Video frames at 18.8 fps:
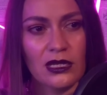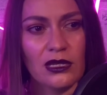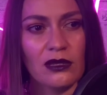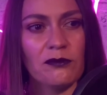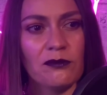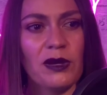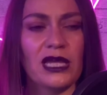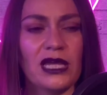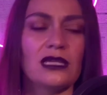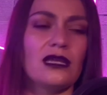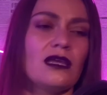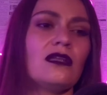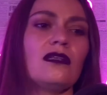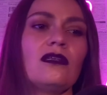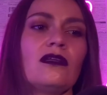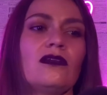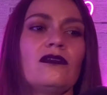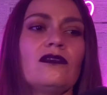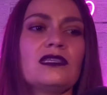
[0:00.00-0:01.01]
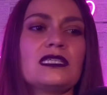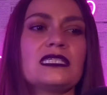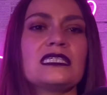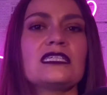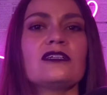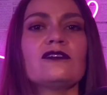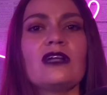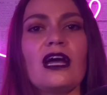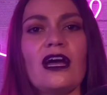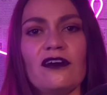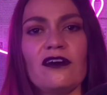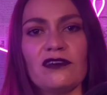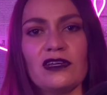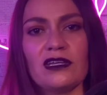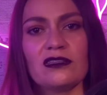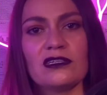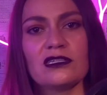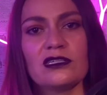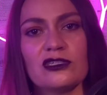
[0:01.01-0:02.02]
but still
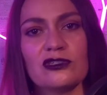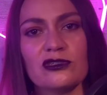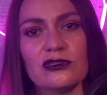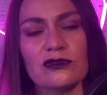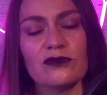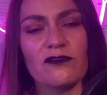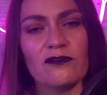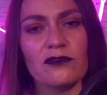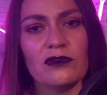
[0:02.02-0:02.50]
having this